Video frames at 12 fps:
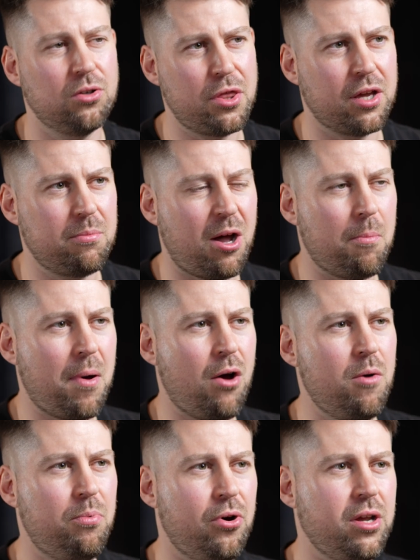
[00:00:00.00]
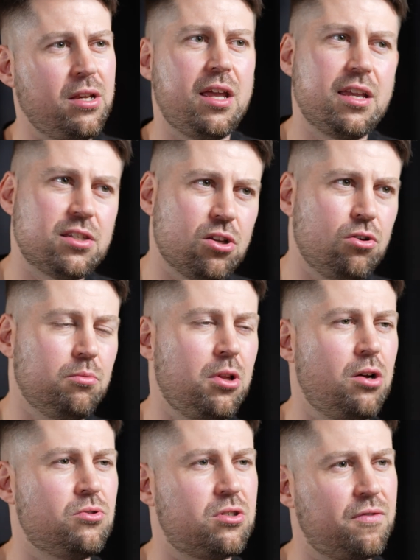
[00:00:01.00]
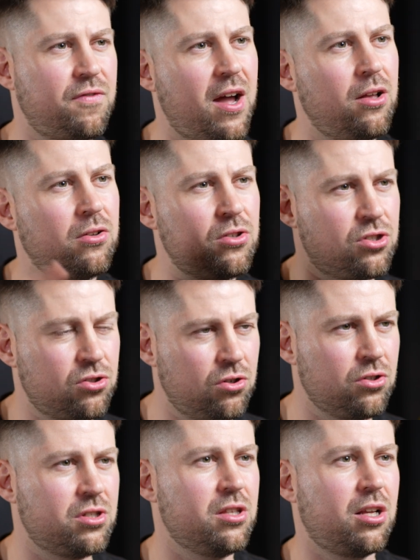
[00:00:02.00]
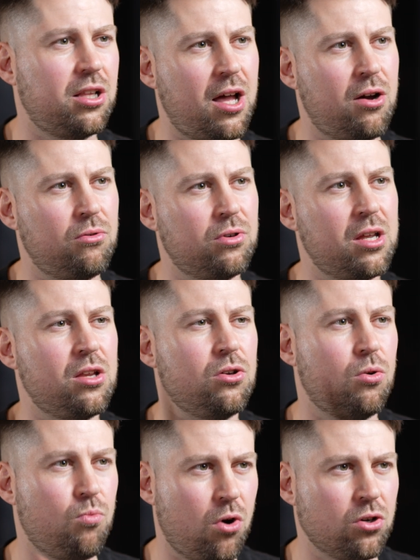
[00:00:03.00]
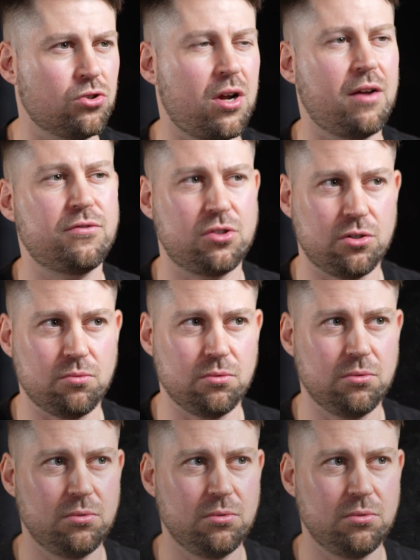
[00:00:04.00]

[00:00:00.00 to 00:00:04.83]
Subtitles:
Good thing about PowerPoint is it uploads the file and stores in the cloud in your OneDrive too.